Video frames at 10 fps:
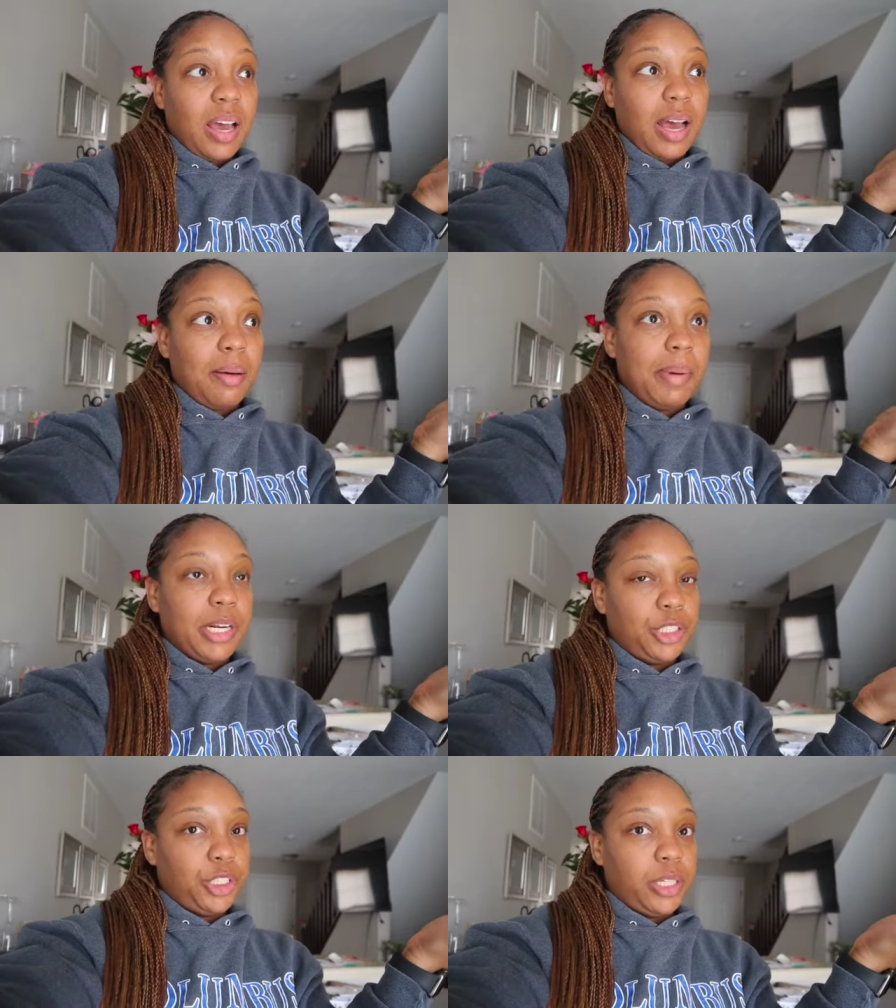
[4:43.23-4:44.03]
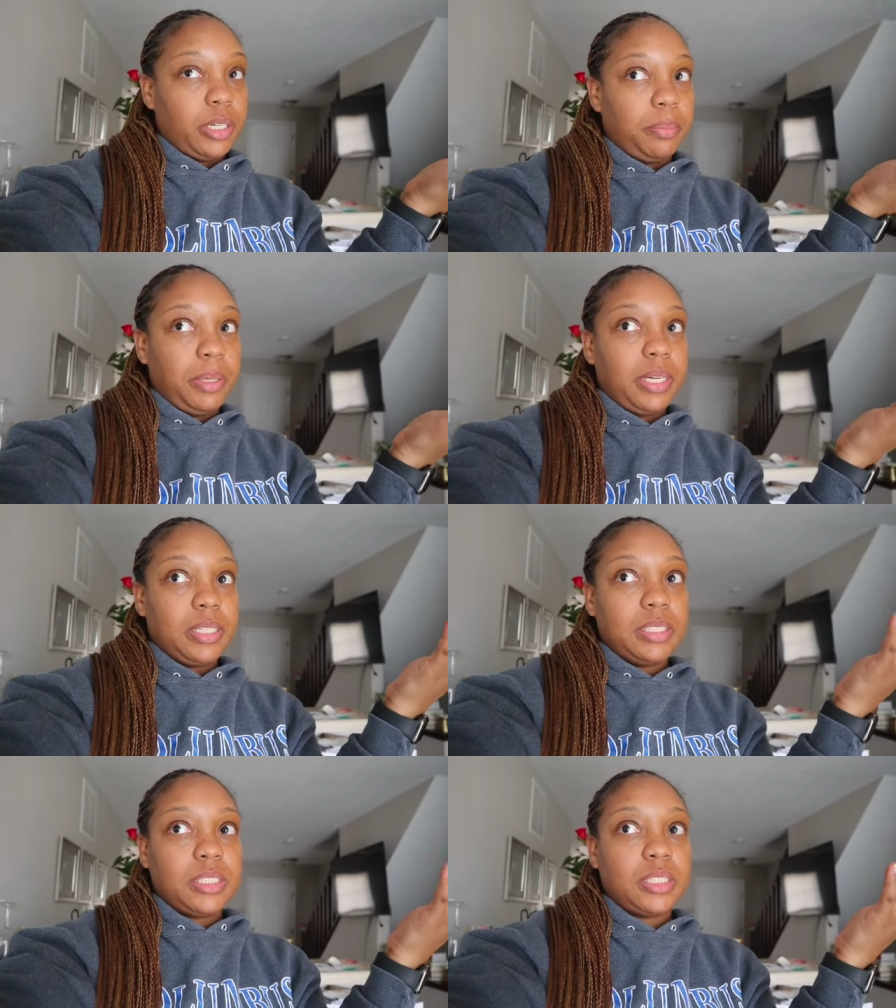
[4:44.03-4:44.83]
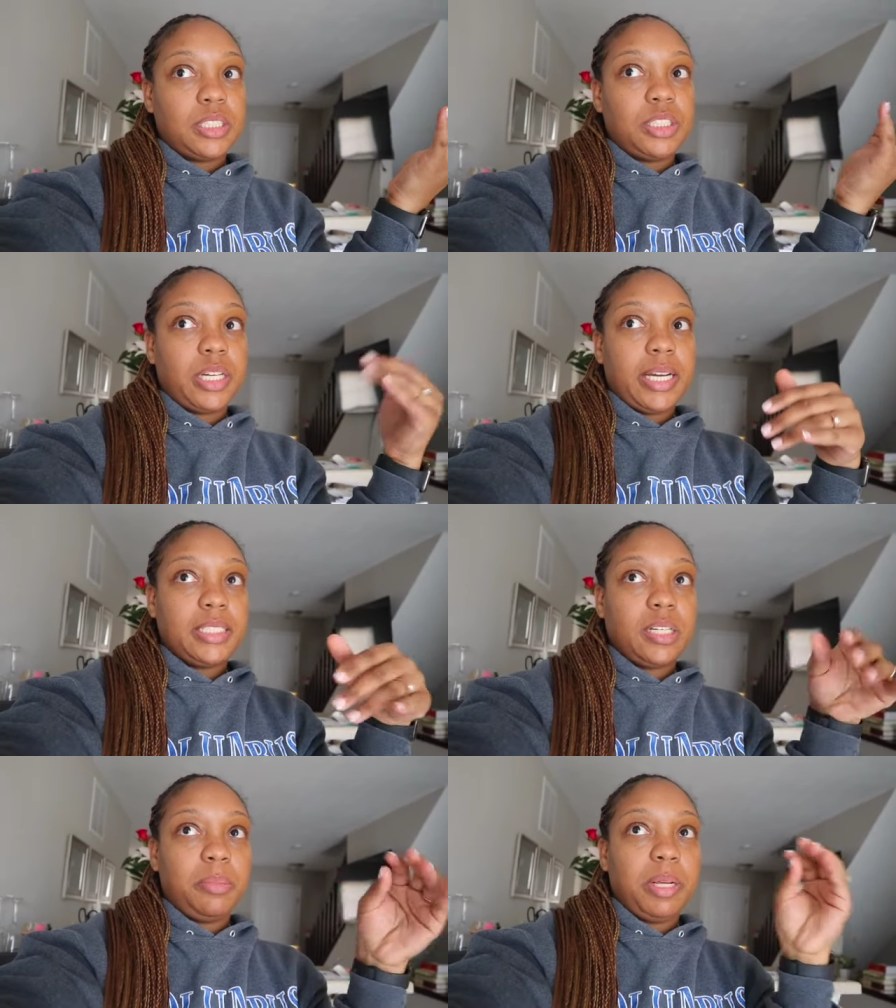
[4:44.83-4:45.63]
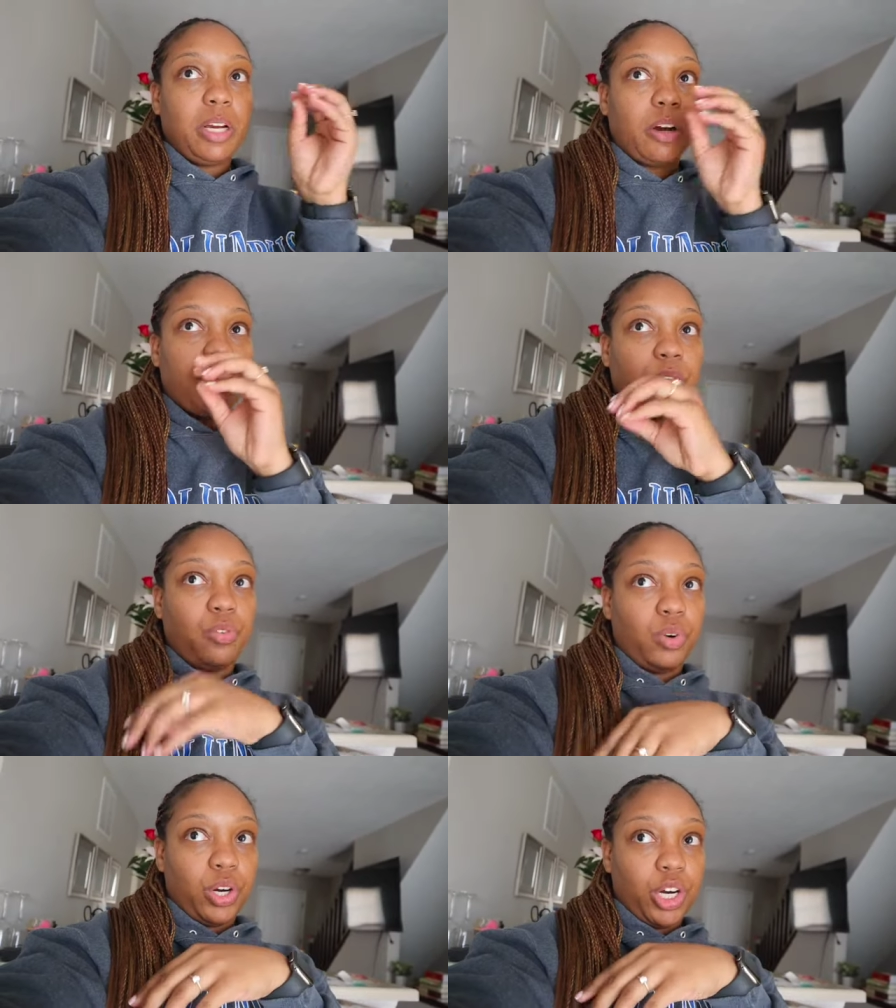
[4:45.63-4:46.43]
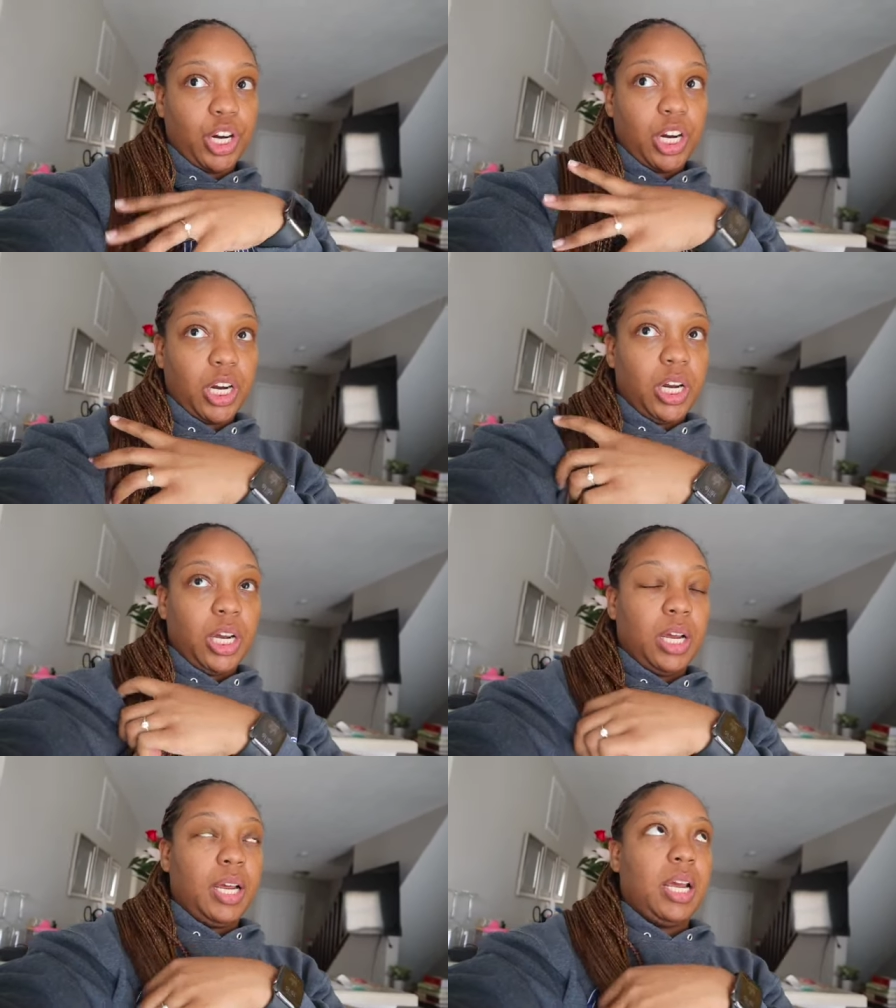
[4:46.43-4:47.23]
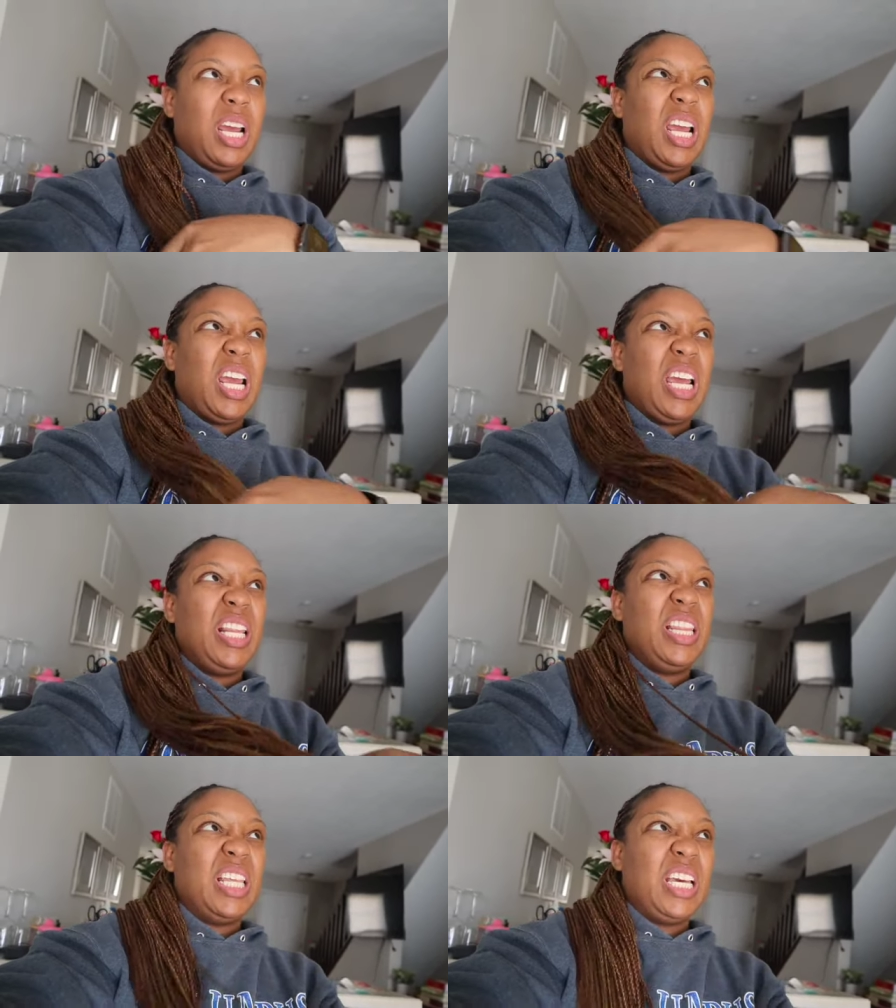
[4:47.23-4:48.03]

I'm not sure because Shy is gonna be getting off of work and